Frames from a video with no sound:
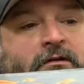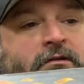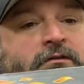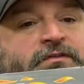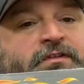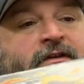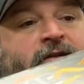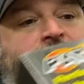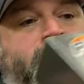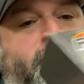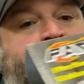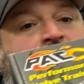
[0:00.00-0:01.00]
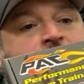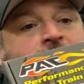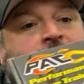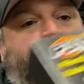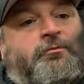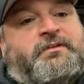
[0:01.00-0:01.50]
see,
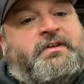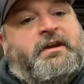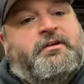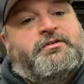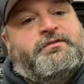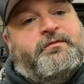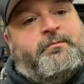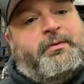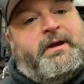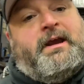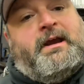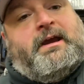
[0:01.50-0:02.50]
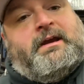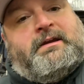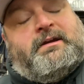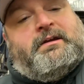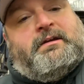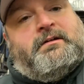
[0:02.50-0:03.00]
some retainers from
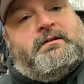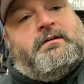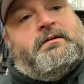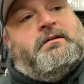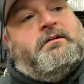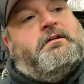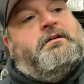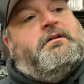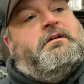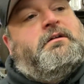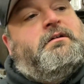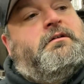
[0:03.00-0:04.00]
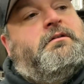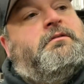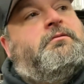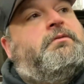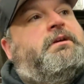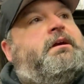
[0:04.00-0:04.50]
Pack.
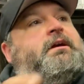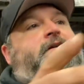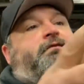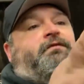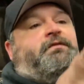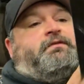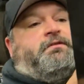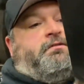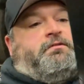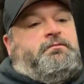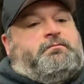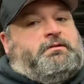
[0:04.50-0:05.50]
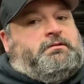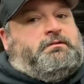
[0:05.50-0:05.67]
We have some